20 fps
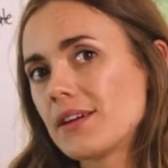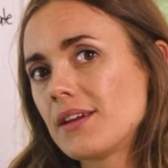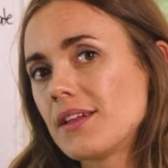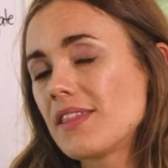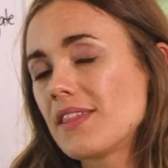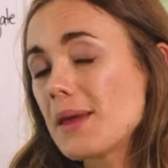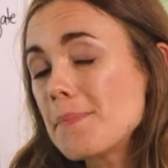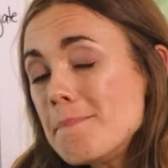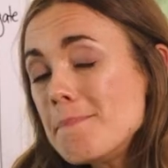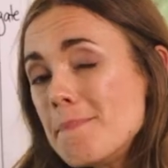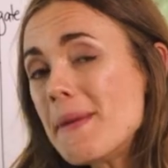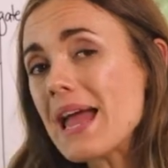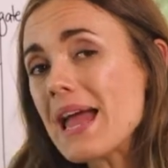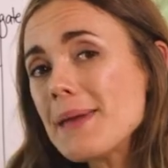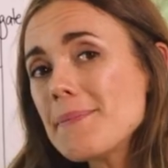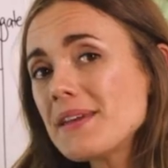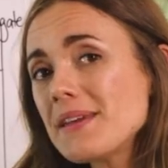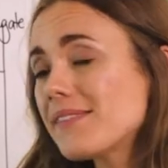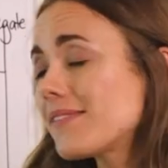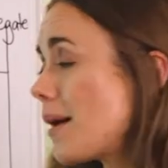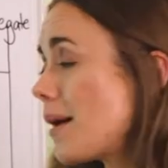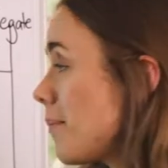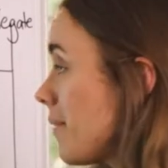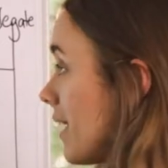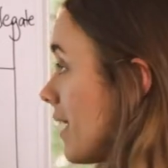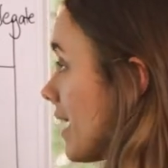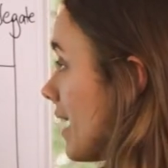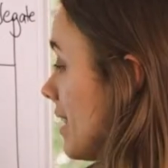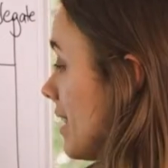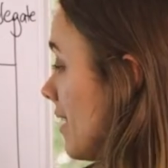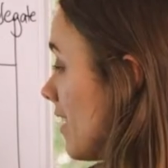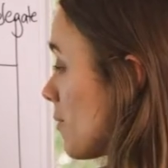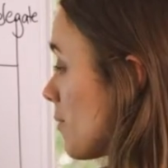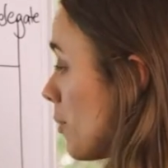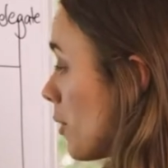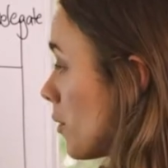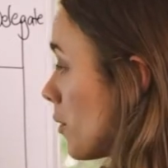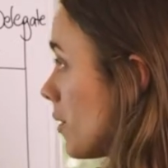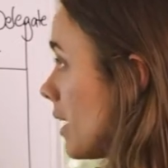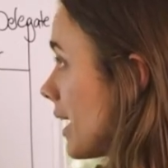There may be something in this
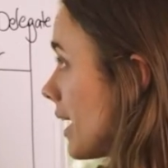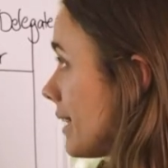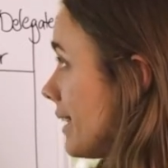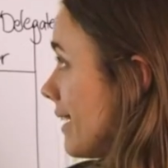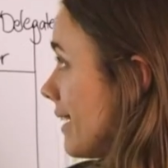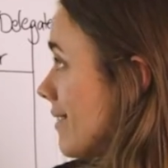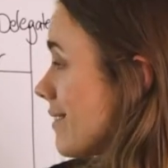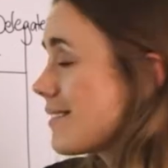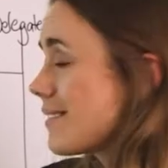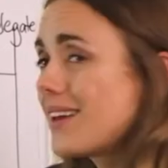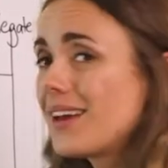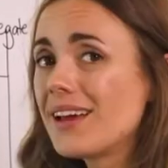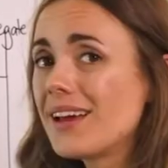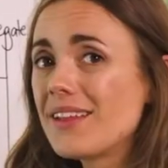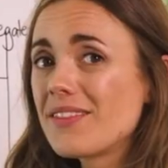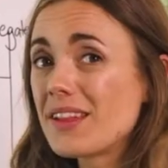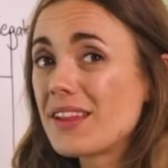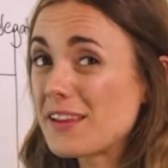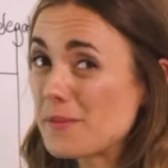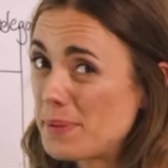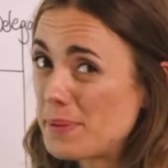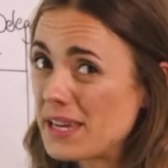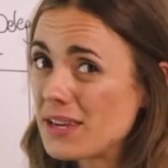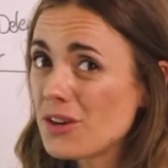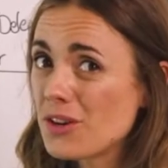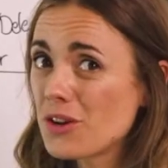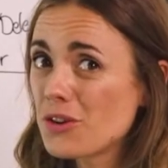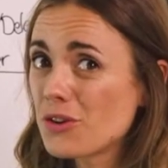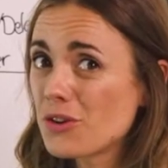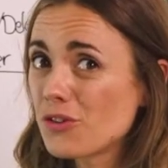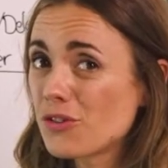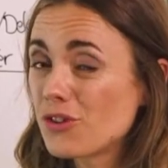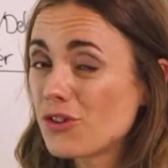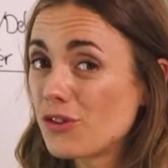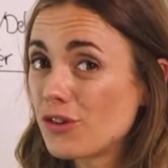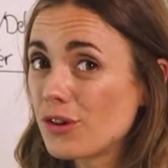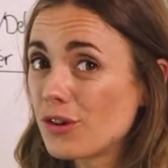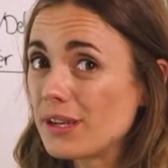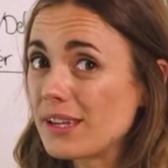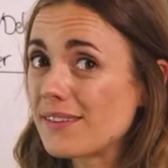bottleneck list that has been on your
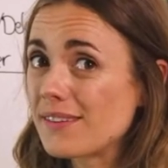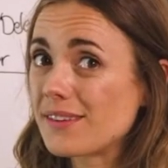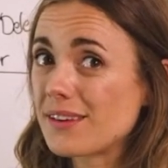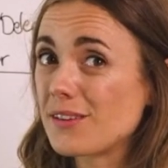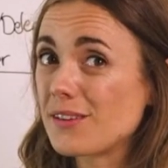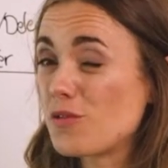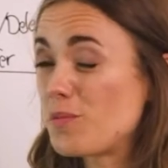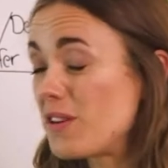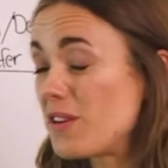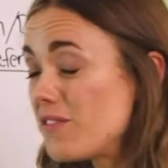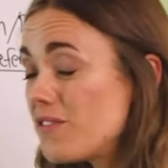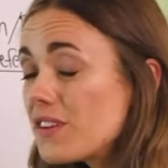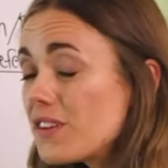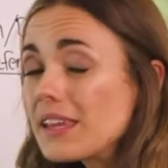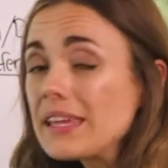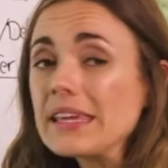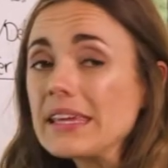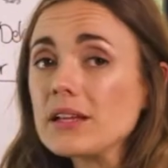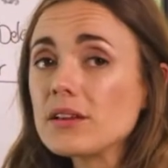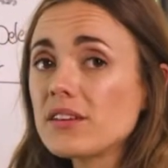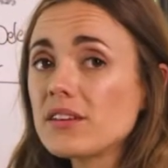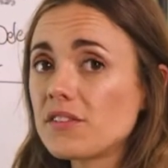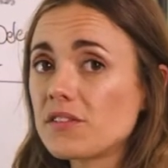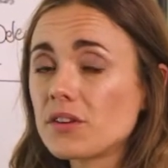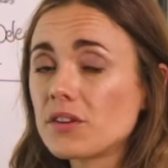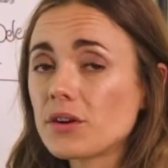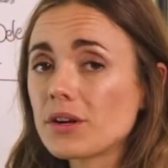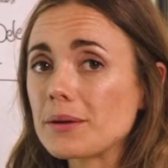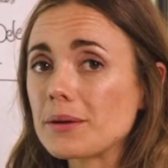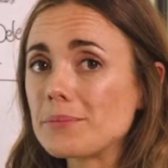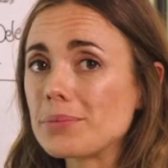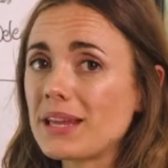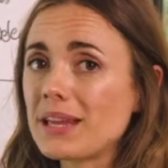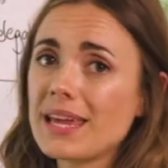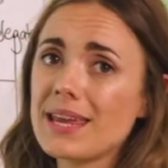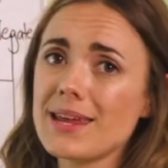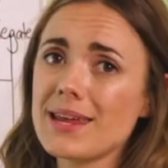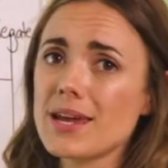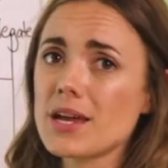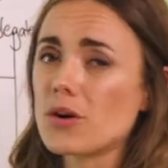to-do list and that you've been feeling guilty for not
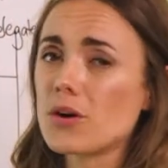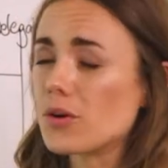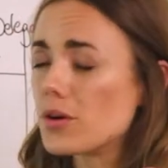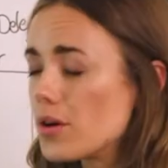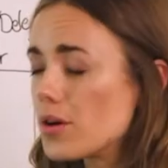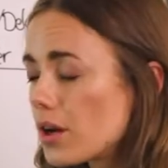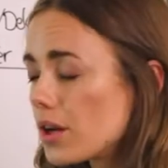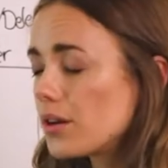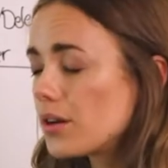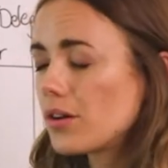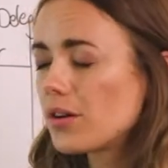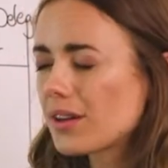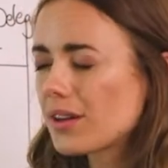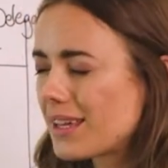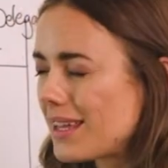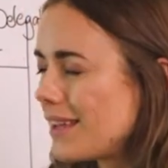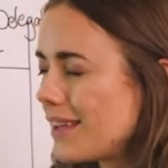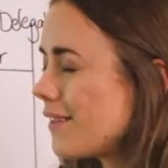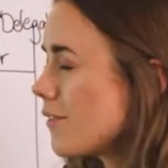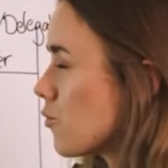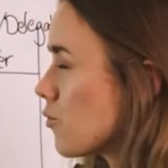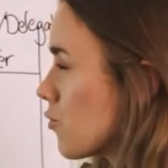completing or not getting